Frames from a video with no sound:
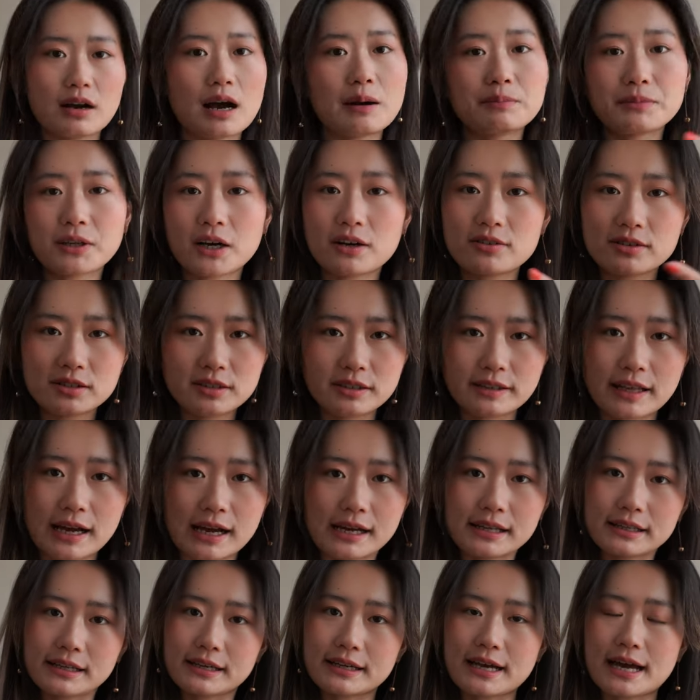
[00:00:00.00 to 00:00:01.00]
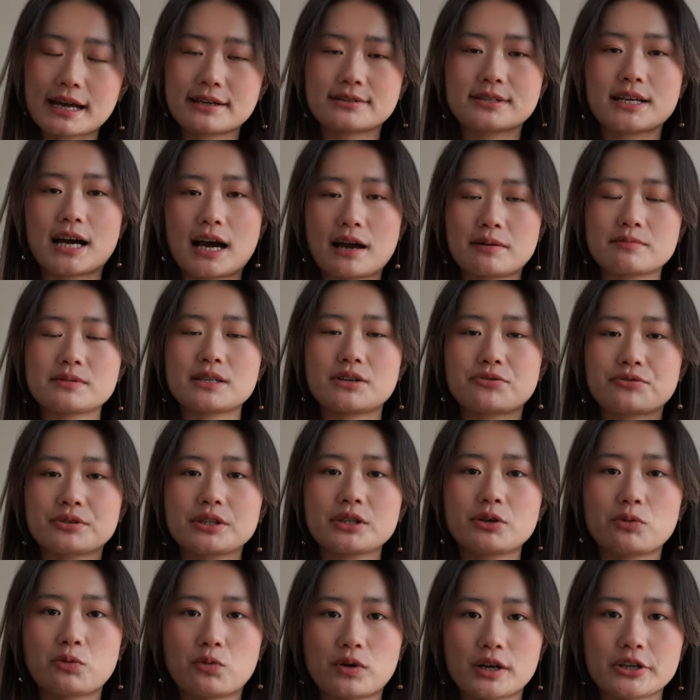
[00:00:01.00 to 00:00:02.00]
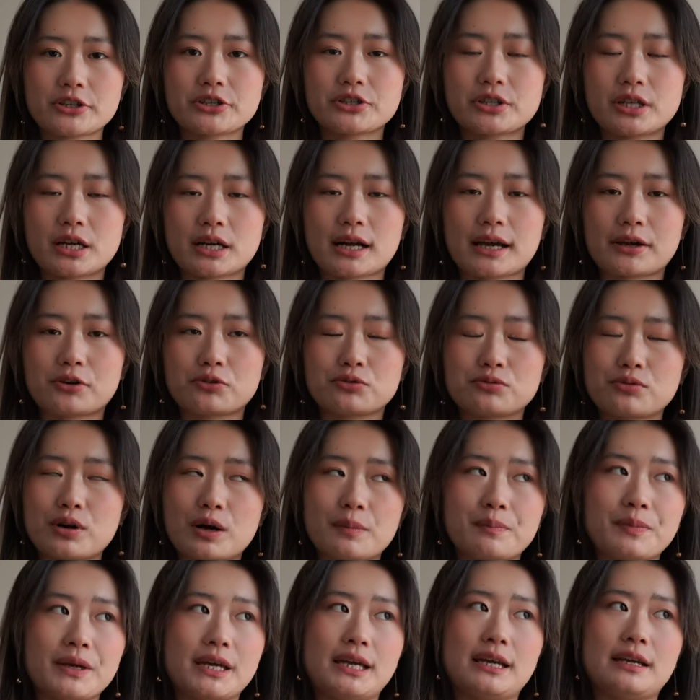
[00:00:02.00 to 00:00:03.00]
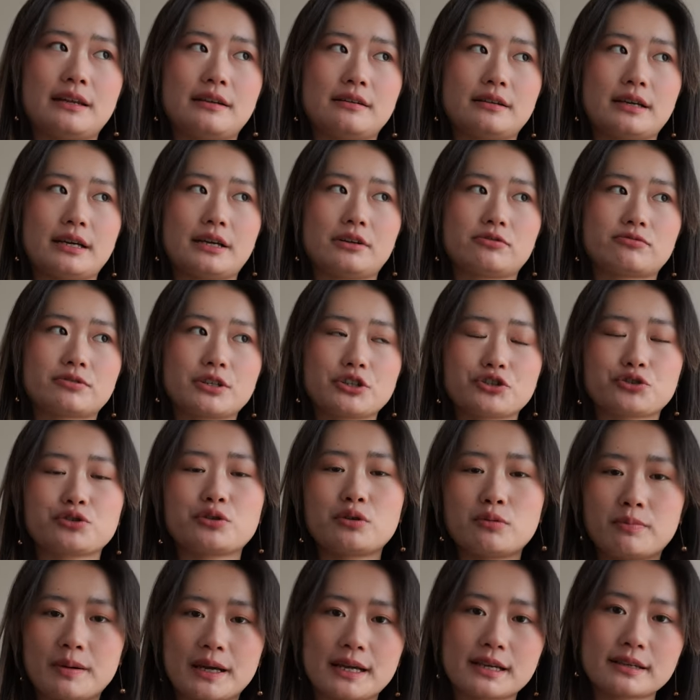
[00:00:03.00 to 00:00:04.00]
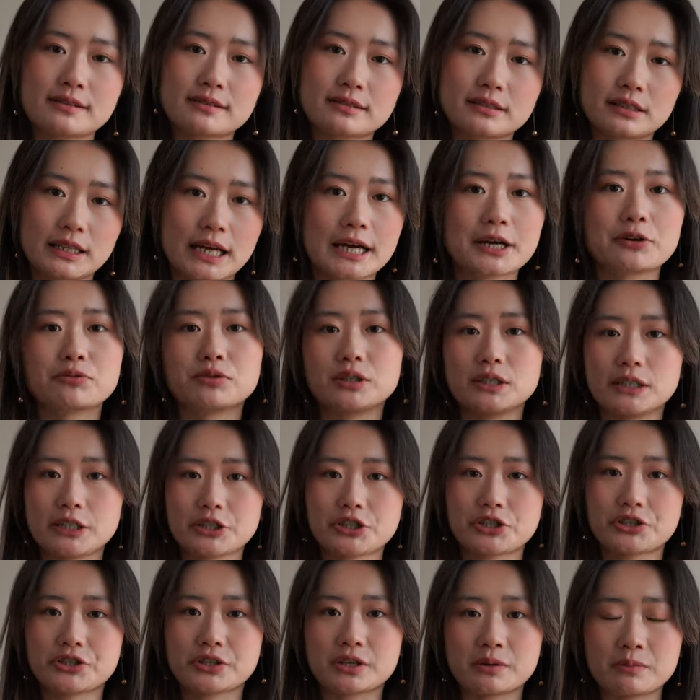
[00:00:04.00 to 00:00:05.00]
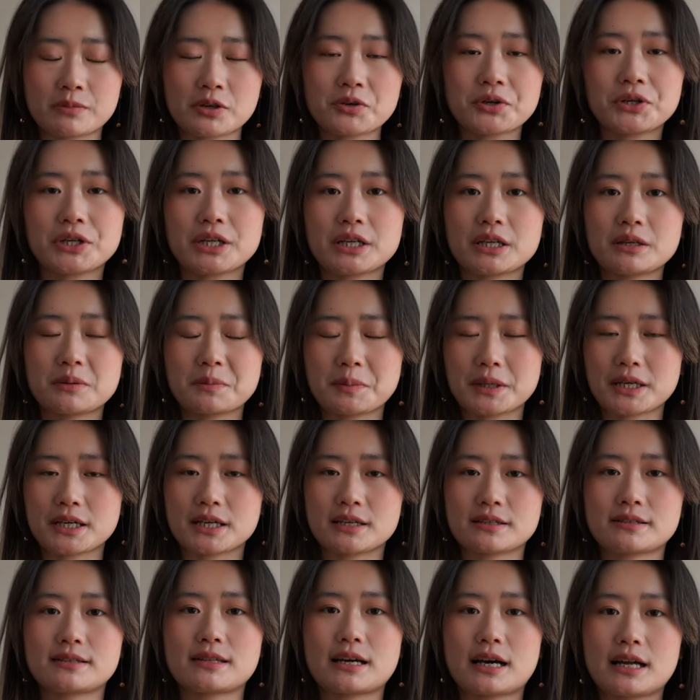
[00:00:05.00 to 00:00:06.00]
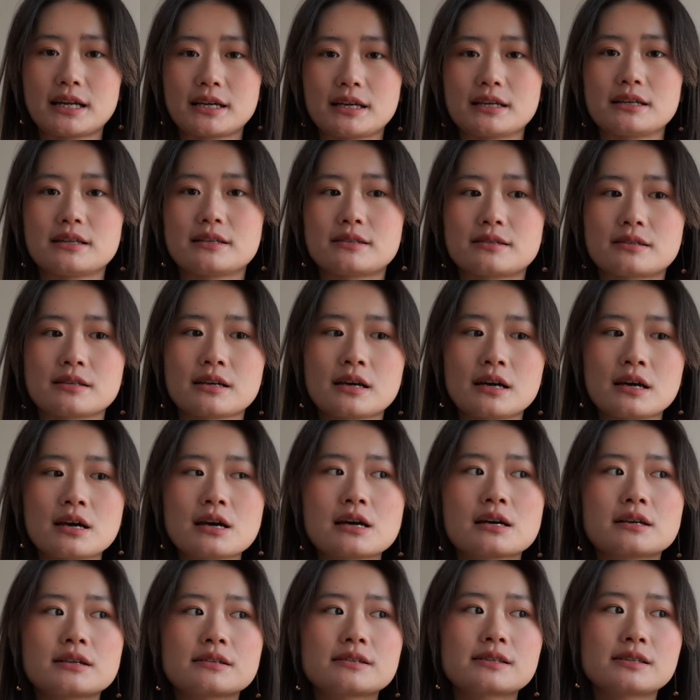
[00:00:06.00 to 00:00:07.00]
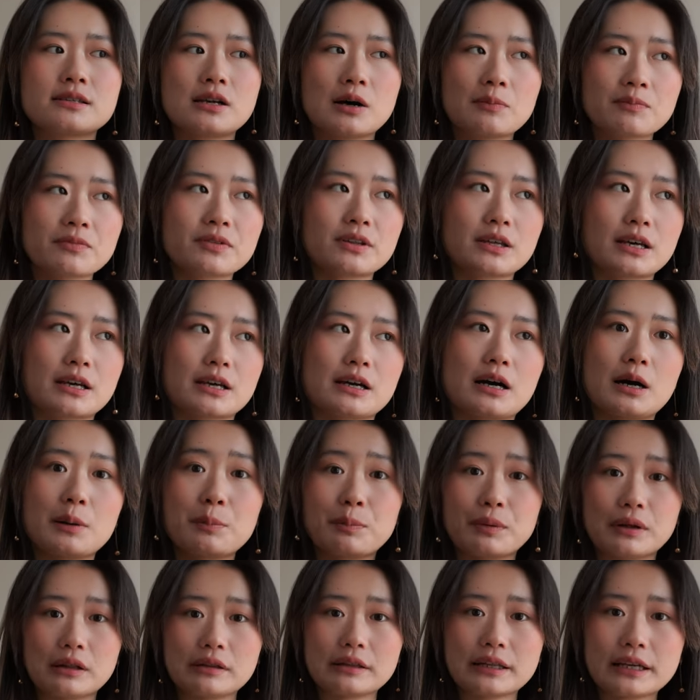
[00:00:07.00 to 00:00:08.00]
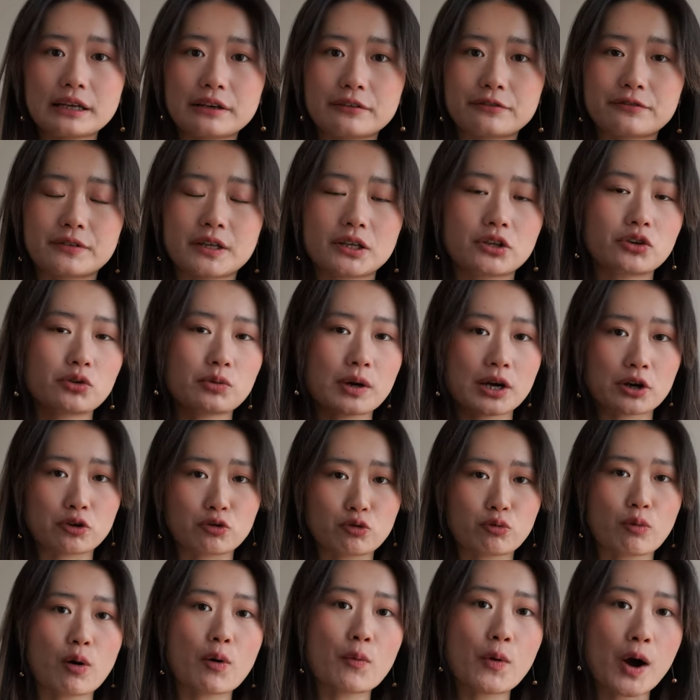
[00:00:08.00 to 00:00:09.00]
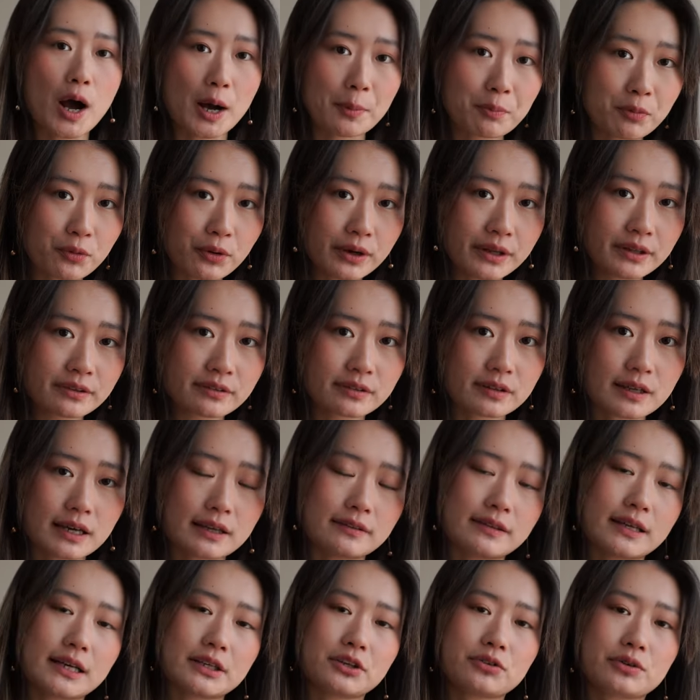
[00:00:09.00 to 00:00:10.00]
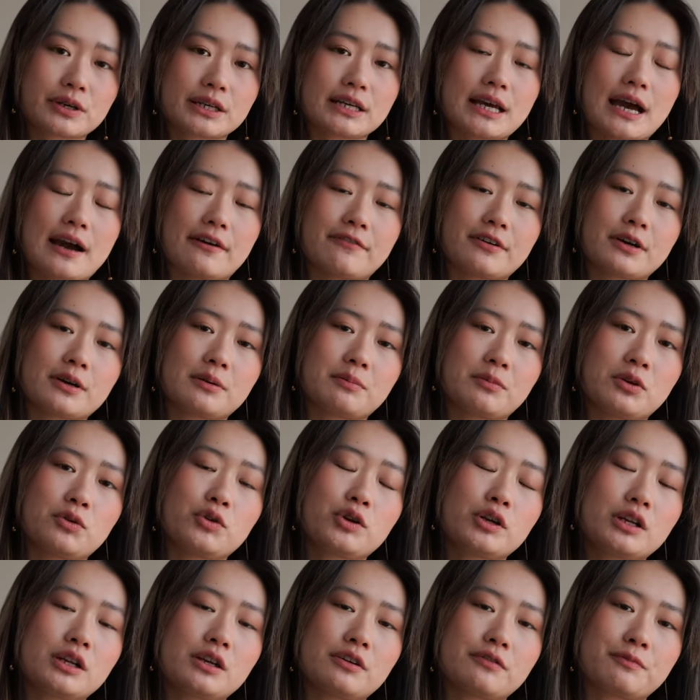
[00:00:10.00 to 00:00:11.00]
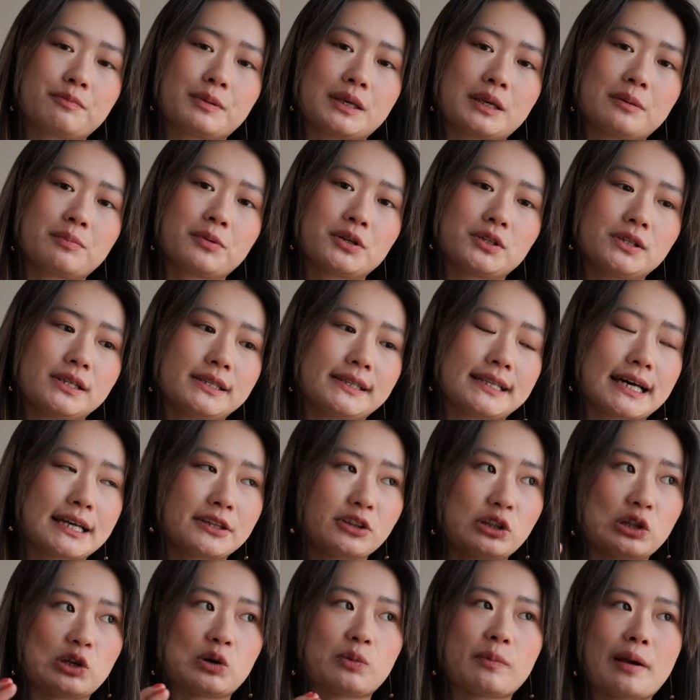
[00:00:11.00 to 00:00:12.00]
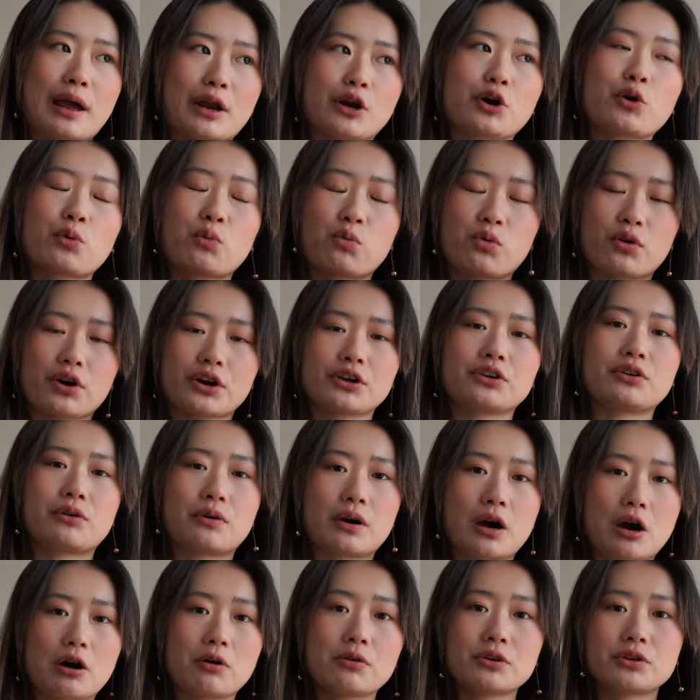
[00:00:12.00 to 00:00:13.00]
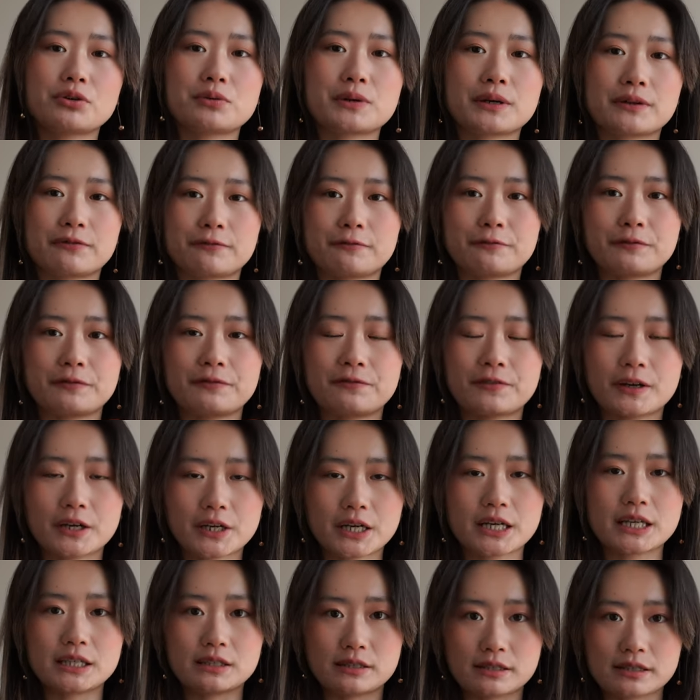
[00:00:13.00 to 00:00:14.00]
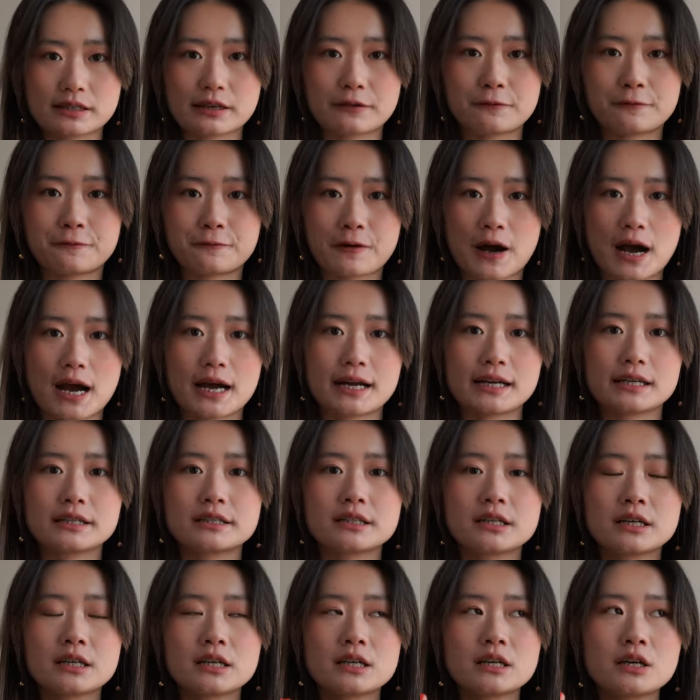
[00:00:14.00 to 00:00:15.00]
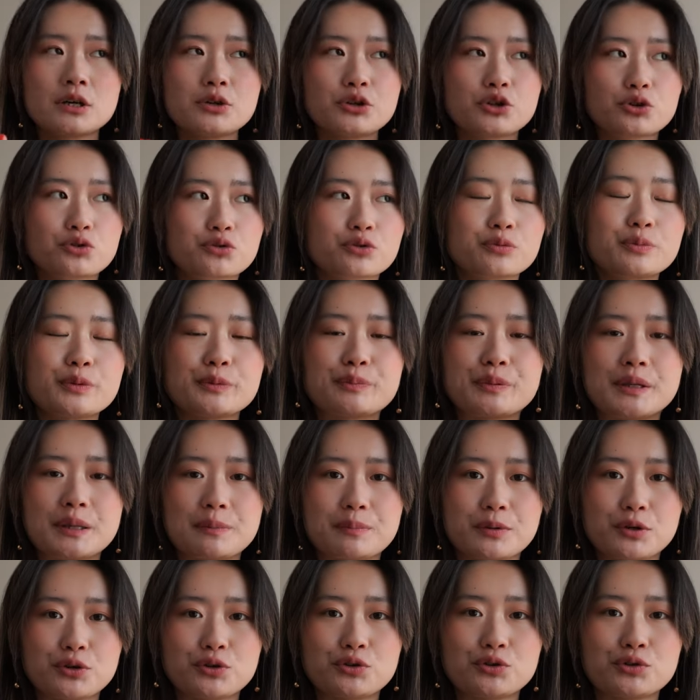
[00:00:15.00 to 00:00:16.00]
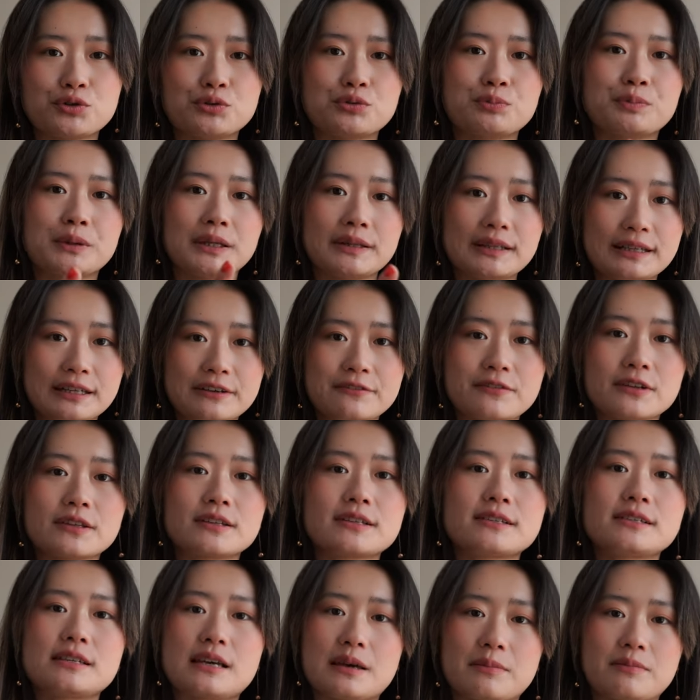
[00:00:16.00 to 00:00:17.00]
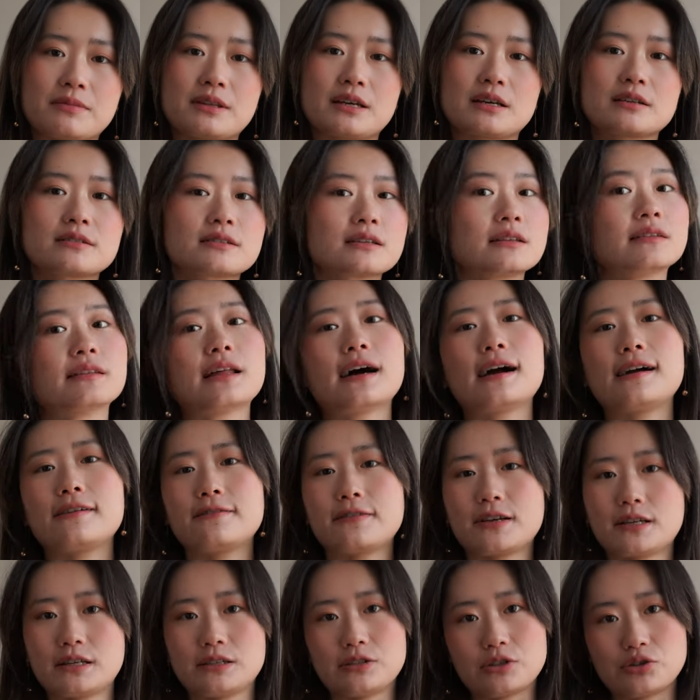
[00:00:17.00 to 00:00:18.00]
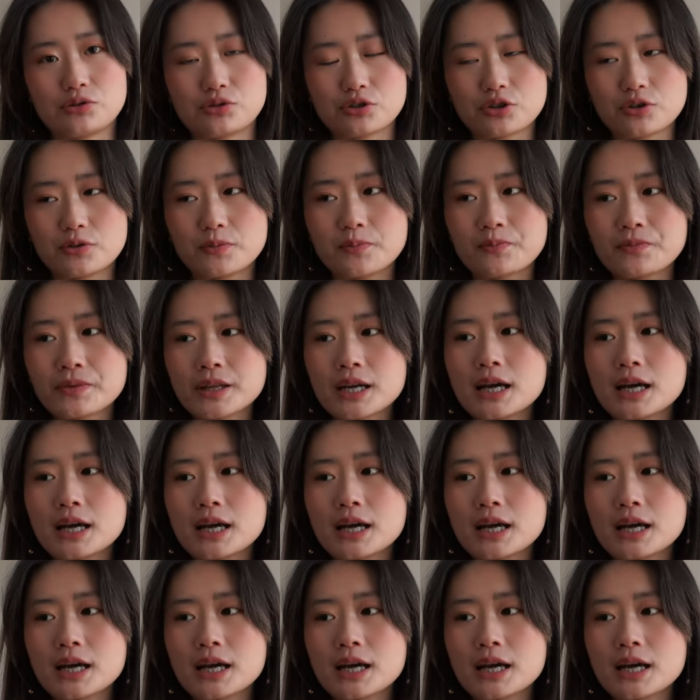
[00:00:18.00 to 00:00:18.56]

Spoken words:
I'm not gonna lie, like at times I really wish that I grew up in a ritual-based like religious community, because that is something, a belief that you can grow up with and that you can have a community of people, and that no matter where you go, you can very easily find the group of people who believe in the same things in life as you do.